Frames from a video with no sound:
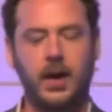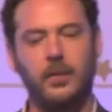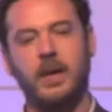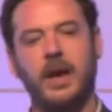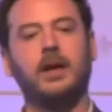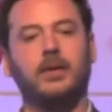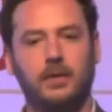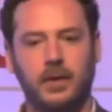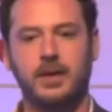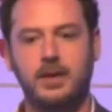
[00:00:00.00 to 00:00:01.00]
it would make it
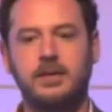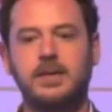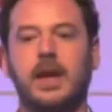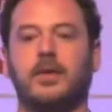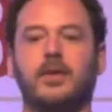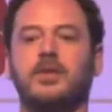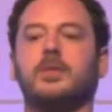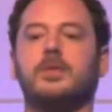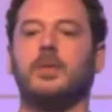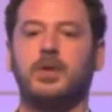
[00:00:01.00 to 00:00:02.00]
look like
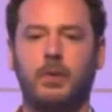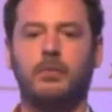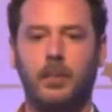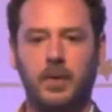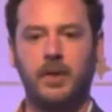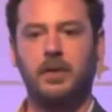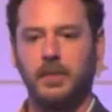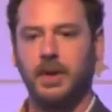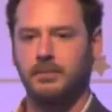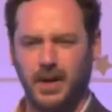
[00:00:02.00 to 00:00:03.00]
technology was much more prominent
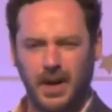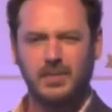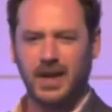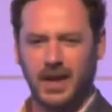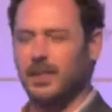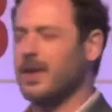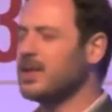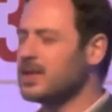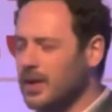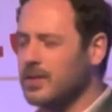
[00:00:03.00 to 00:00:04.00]
than perhaps data. And
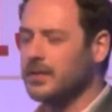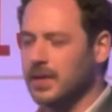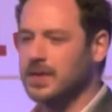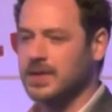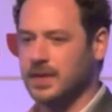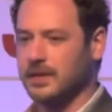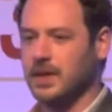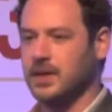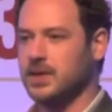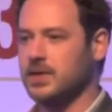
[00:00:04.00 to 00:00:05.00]
there's loads of other
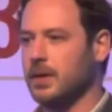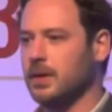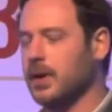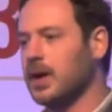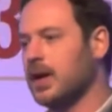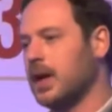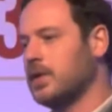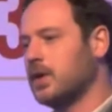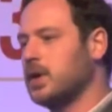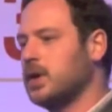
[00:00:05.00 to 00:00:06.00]
disadvantages to it. But
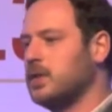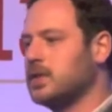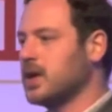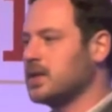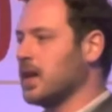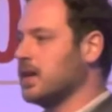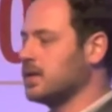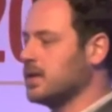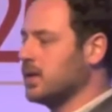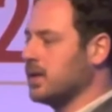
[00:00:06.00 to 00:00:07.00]
if you're going to use text
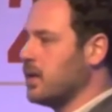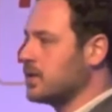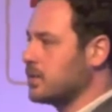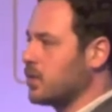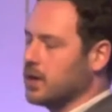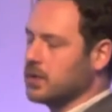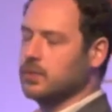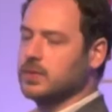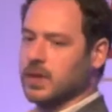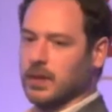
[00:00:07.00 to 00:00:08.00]
analysis, then there are some great
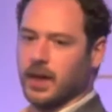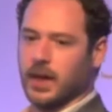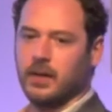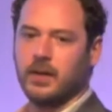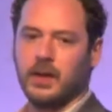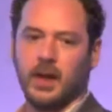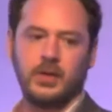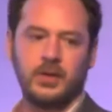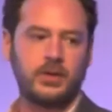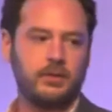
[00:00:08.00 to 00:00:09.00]
tools out there,
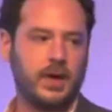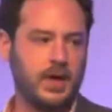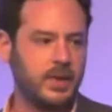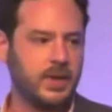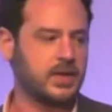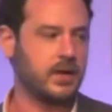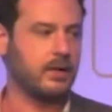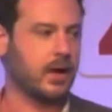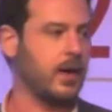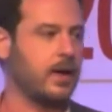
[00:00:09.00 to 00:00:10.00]
and you should really be
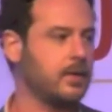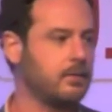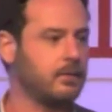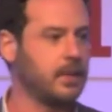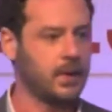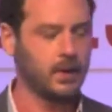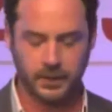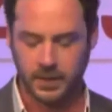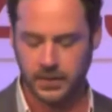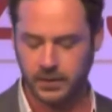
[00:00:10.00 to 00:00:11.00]
steering away from
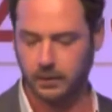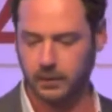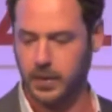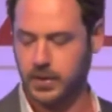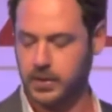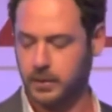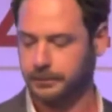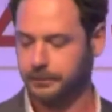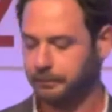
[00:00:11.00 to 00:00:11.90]
this sort of rubbish.